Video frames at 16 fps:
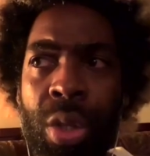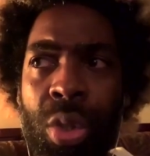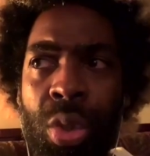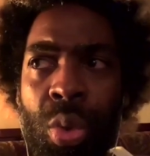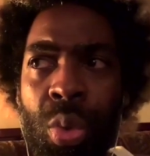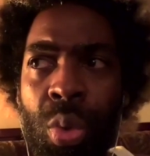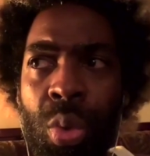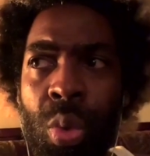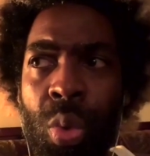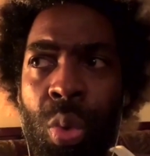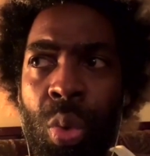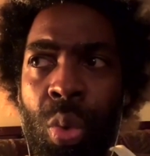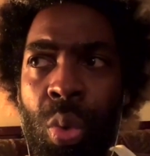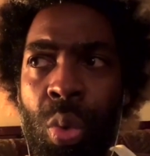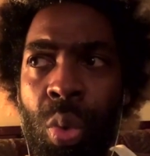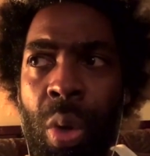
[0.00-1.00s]

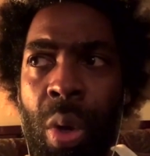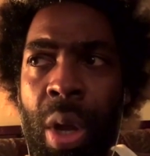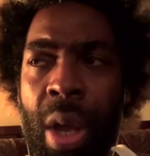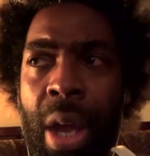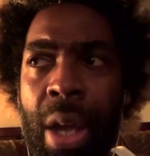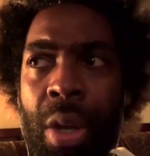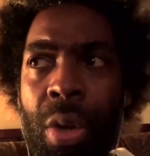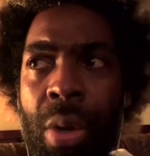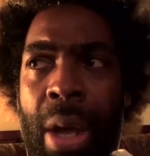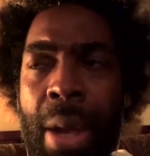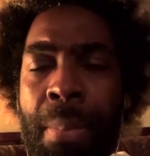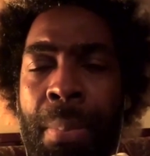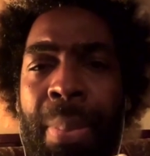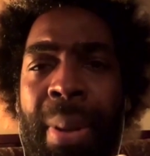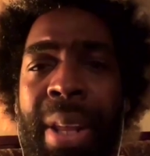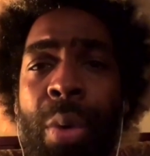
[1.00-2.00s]
to. I'm
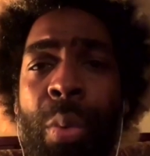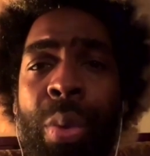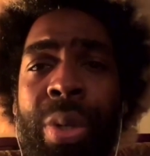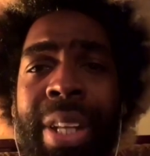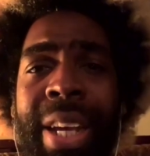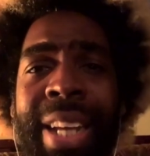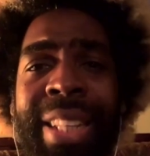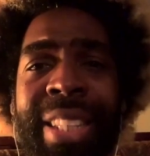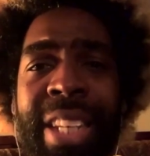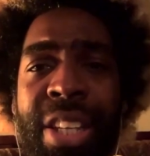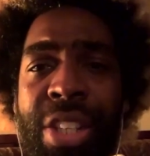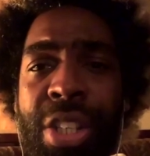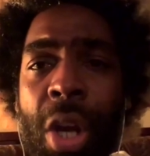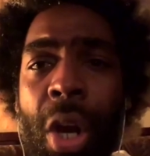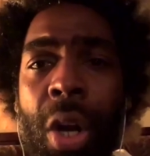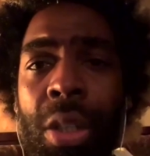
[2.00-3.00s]
playing with Etienne
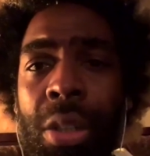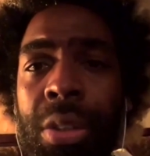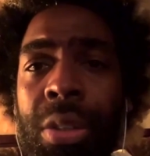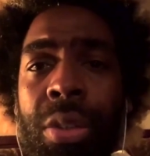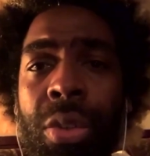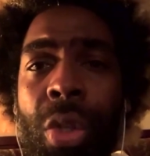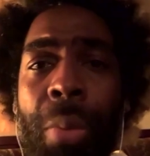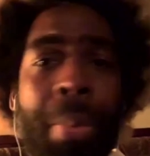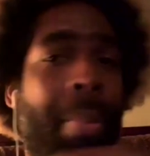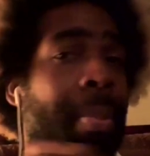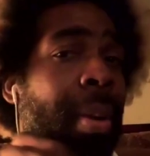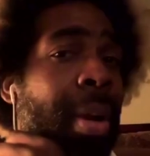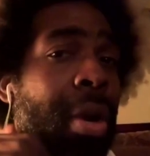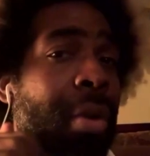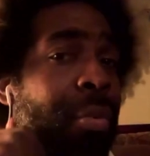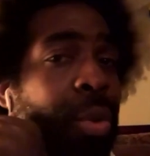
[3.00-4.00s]
Charles, trumpet
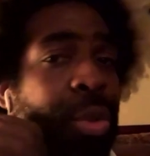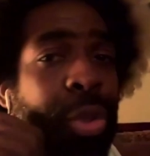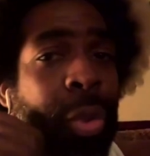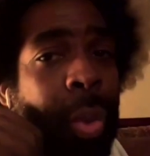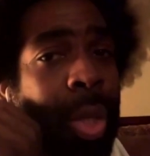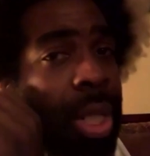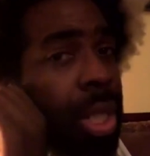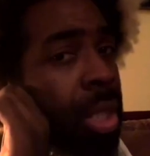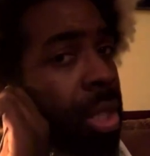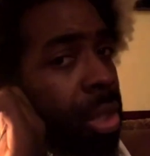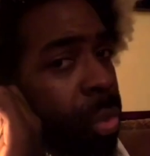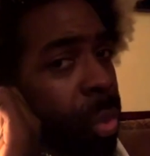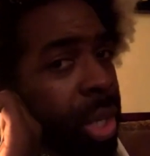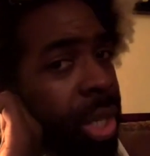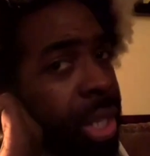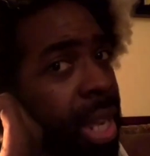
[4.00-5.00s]
player from
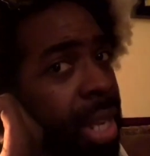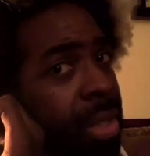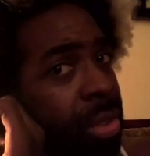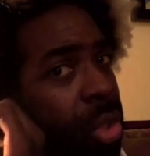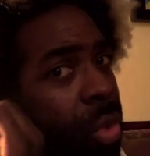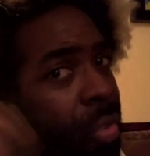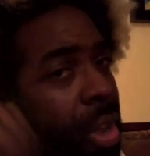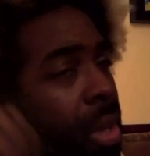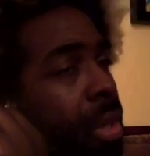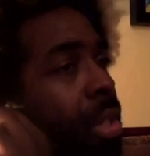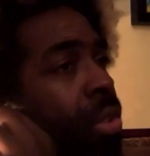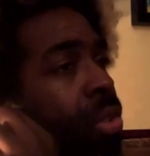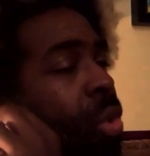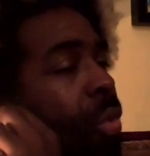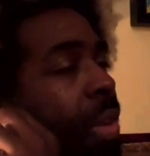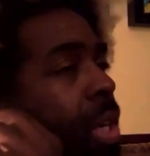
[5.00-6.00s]
Trinidad and
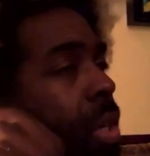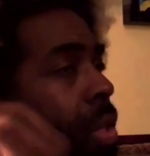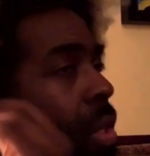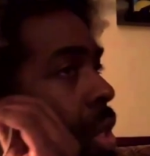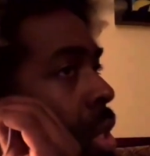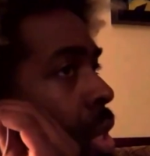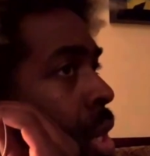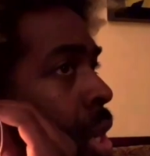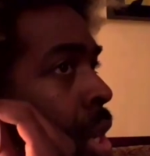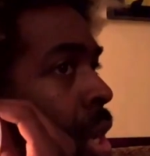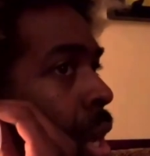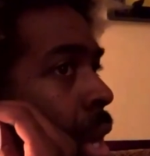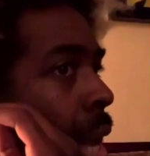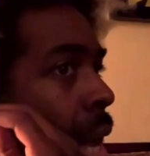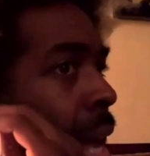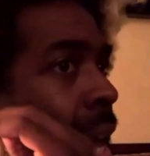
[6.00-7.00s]
Tobago,
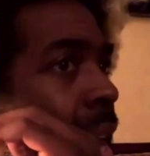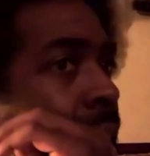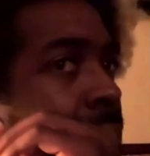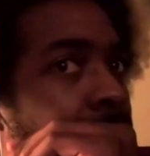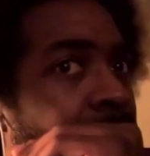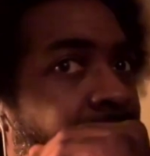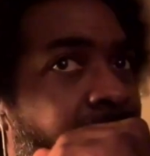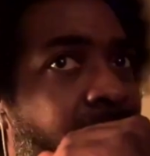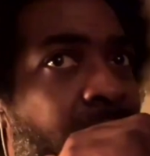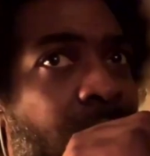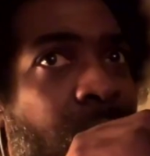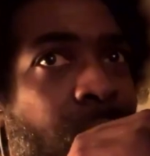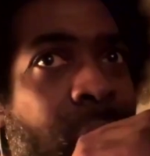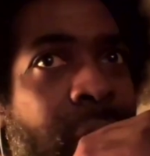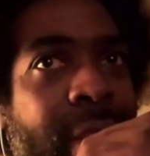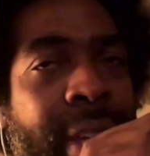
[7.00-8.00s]
and I'm gonna go
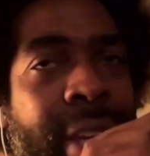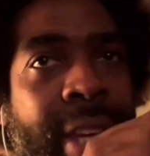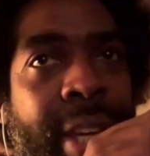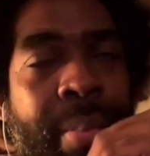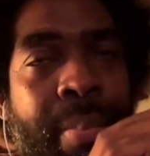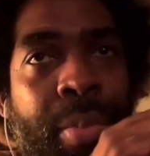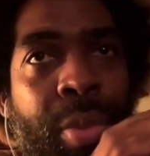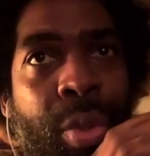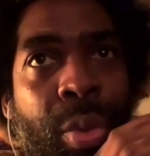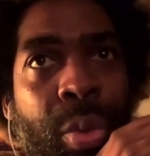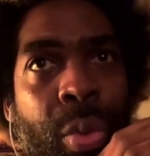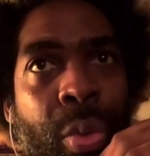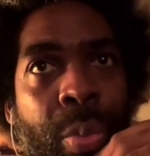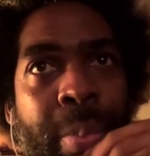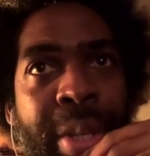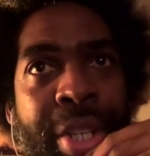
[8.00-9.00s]
with him to
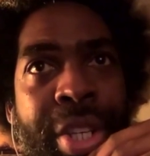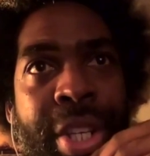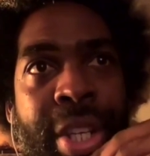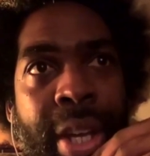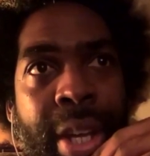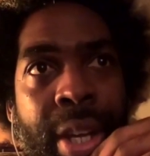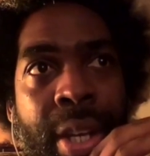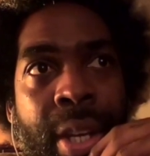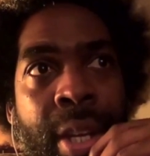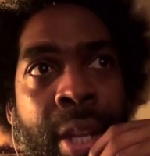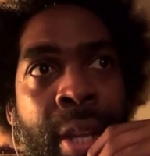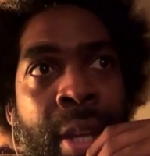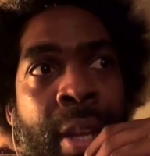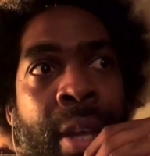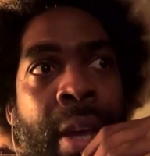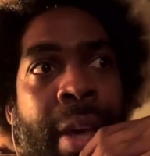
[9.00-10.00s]
Michigan.
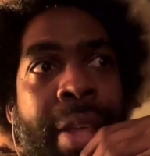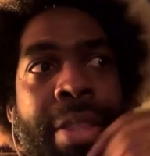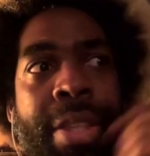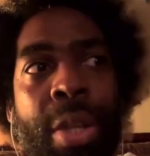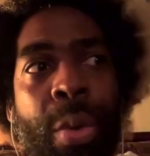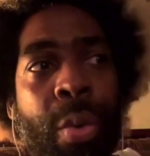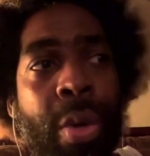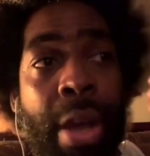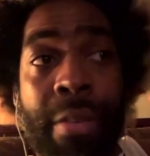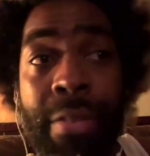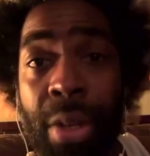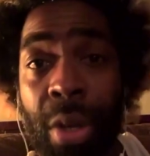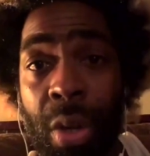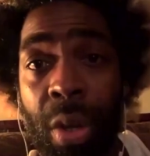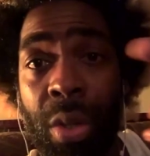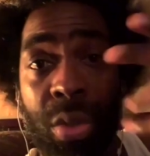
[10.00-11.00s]
I think that we have
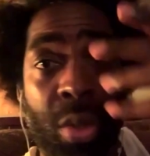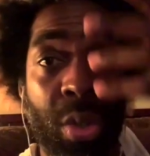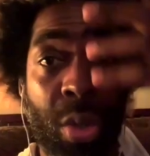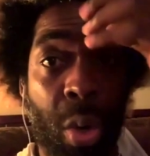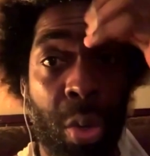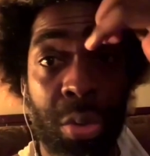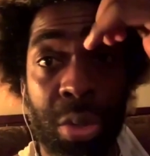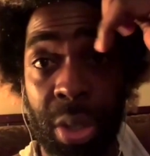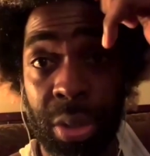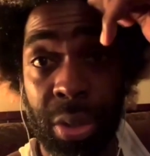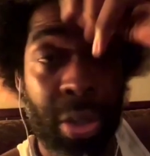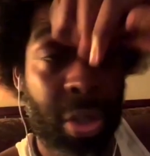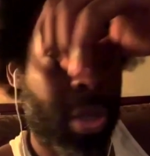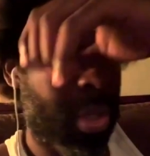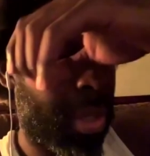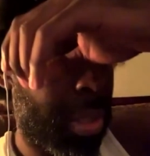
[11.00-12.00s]
some concerts there,